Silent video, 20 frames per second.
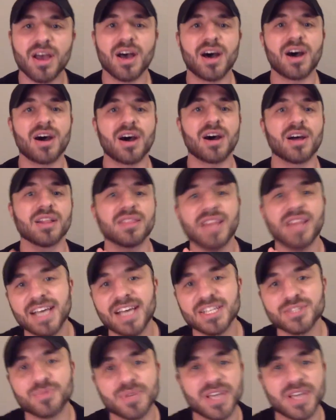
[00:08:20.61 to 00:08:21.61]

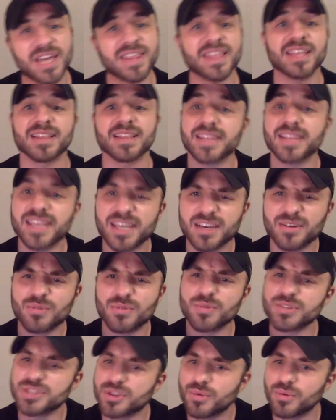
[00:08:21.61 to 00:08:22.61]
Last week, I think Leah
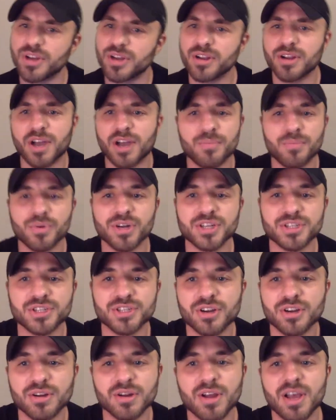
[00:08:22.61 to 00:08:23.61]
was the winner, I'm pretty
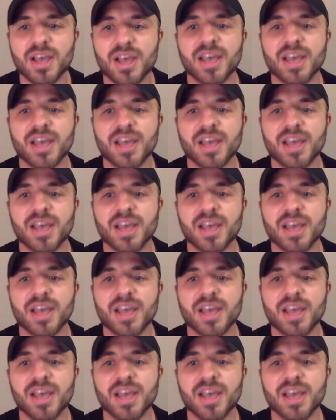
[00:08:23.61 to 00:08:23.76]
sure.